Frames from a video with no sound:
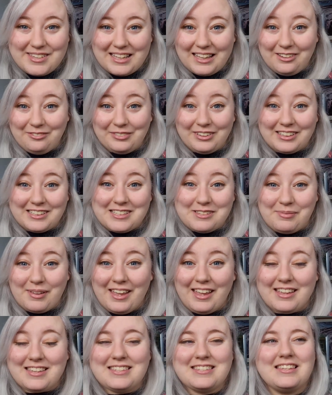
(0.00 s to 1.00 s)
a liminal
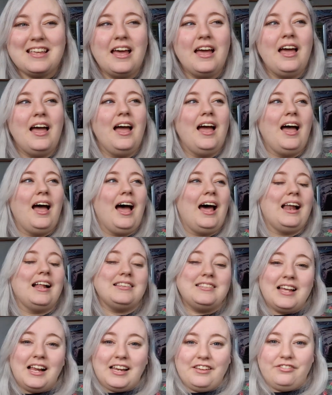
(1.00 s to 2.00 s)
space. And I'll
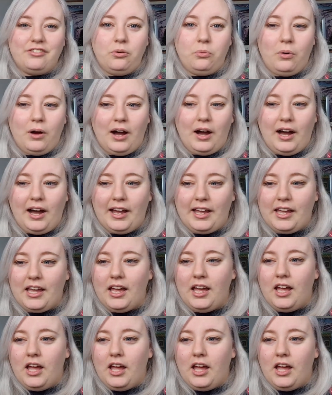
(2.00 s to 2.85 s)
tell you for why.